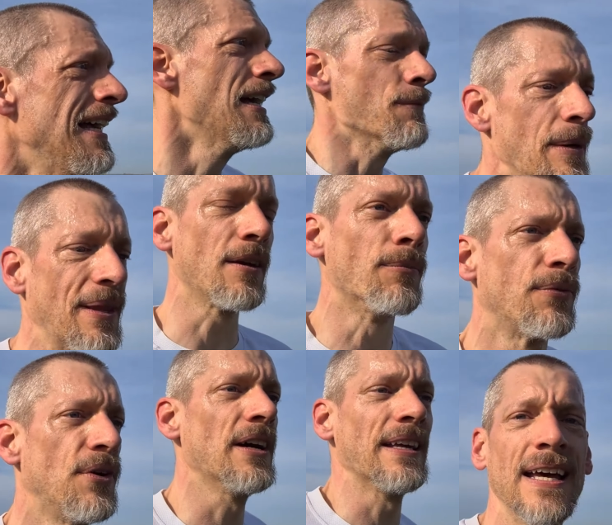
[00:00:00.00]
Maybe they can
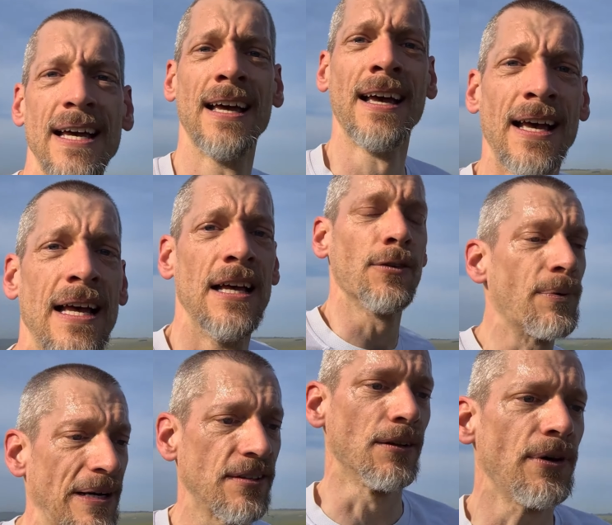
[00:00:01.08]
provide some
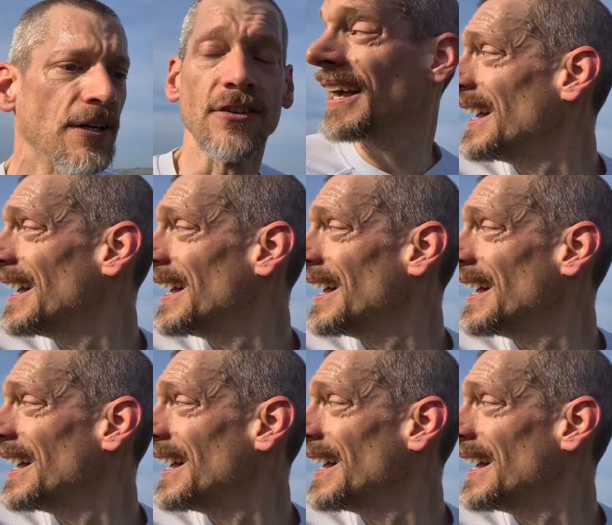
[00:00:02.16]
practical advice.